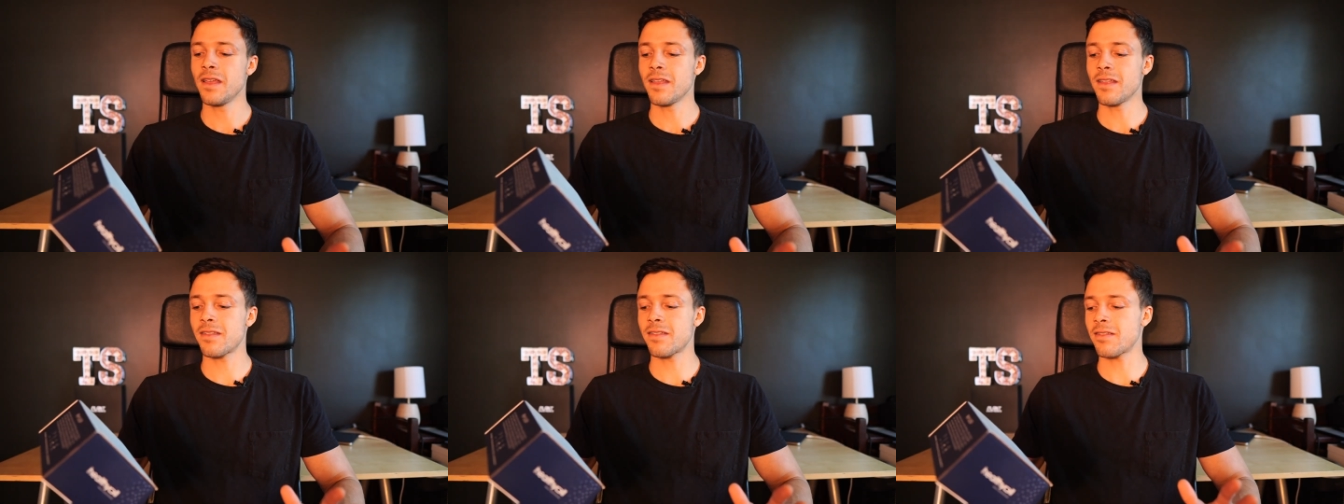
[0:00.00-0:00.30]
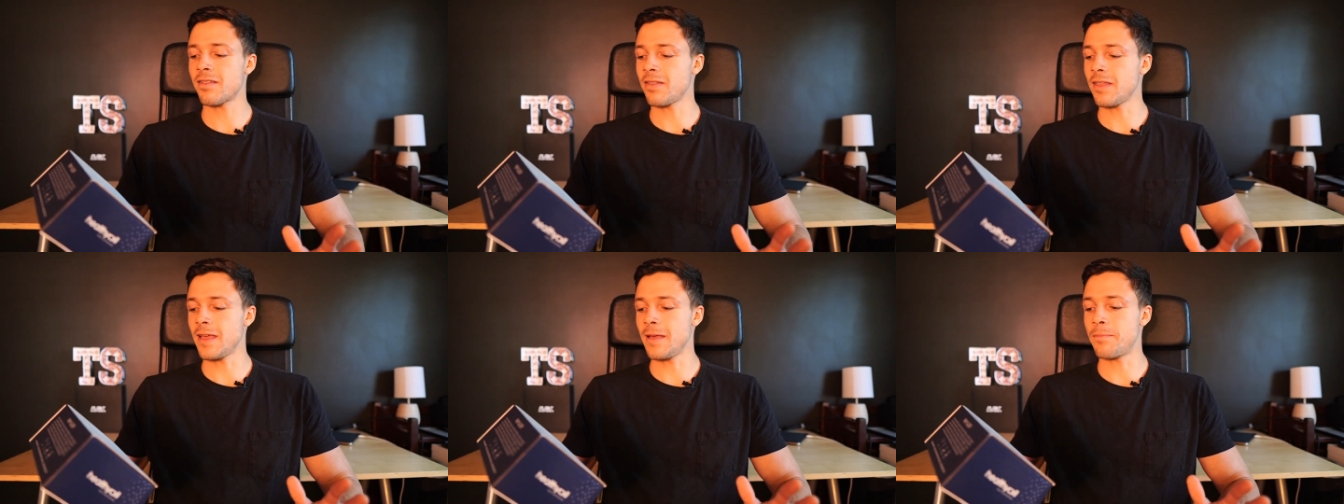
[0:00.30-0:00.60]

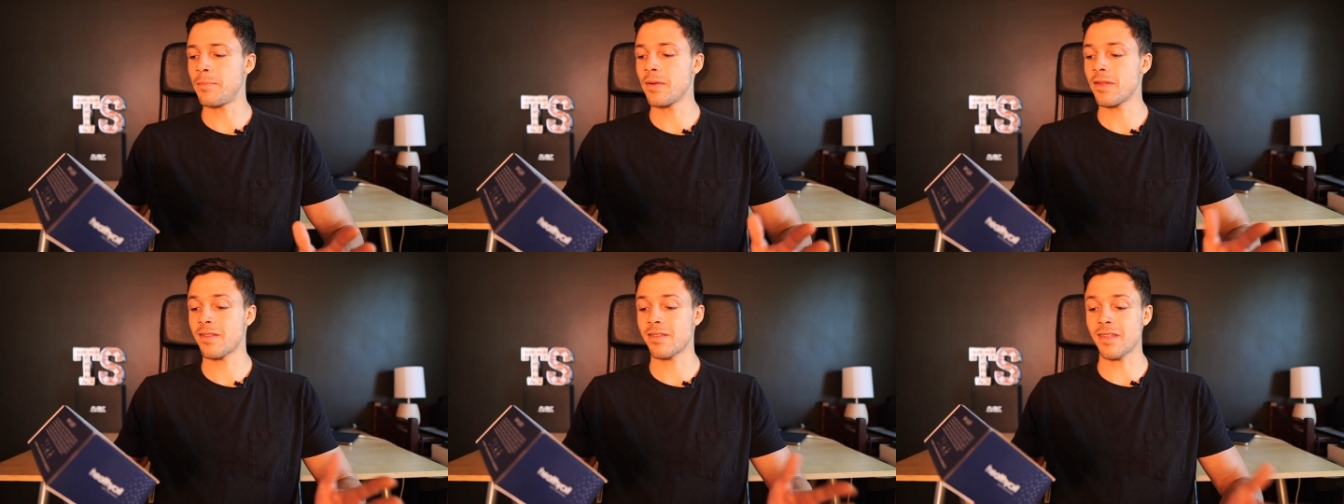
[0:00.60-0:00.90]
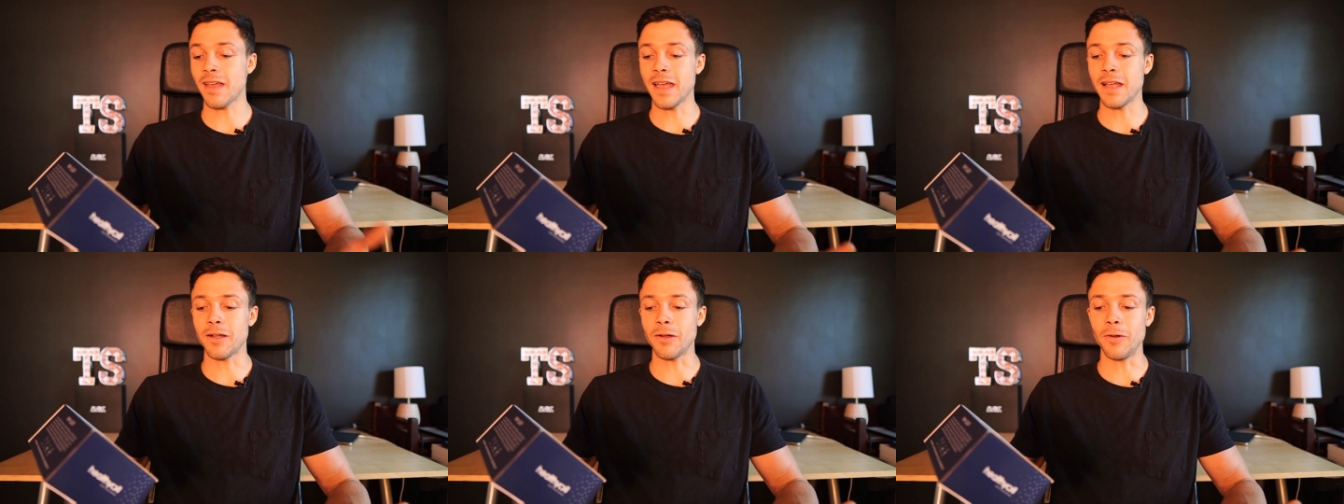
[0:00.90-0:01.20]
sleep
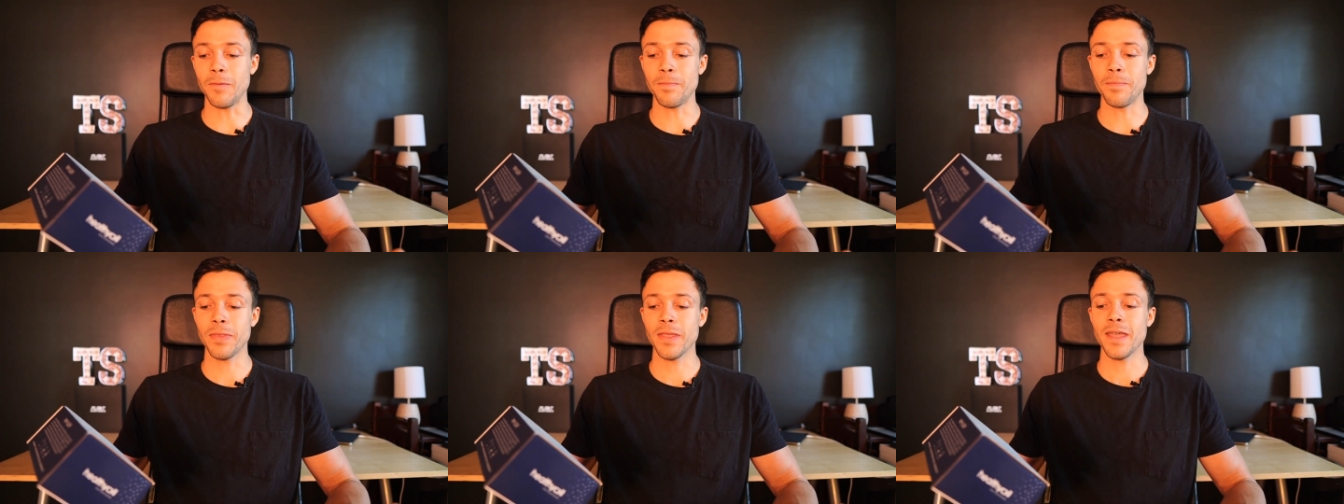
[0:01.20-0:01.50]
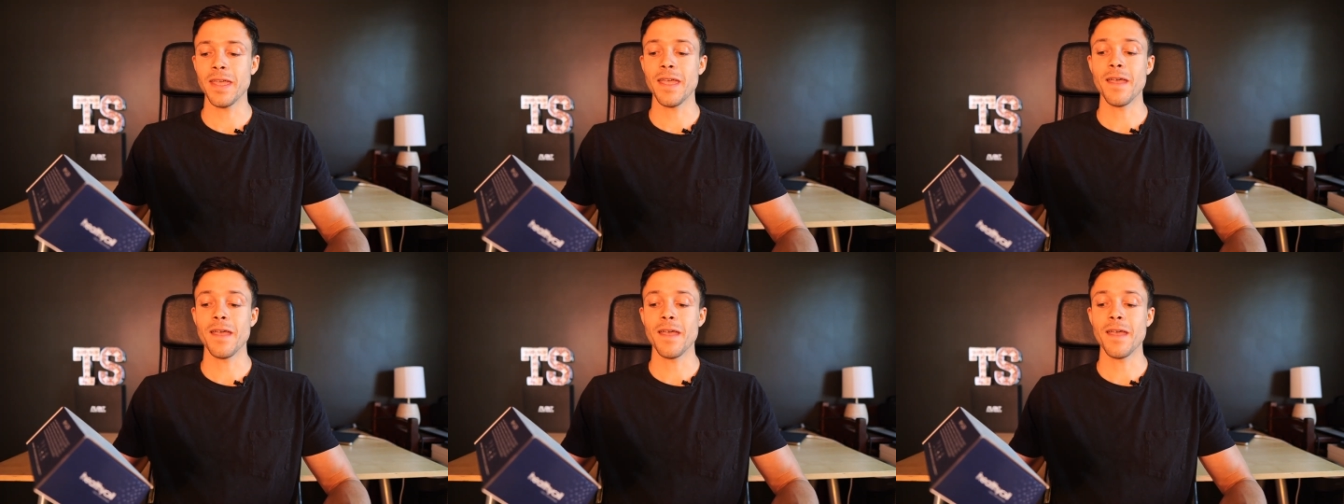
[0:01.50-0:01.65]
cycle.